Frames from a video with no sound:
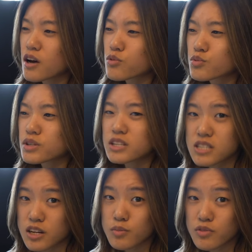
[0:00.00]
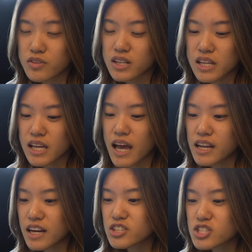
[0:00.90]
a really terrible feeling
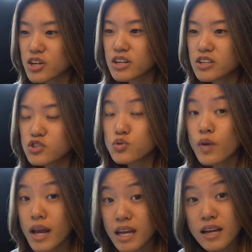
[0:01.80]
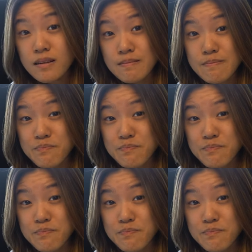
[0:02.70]
and i started dreading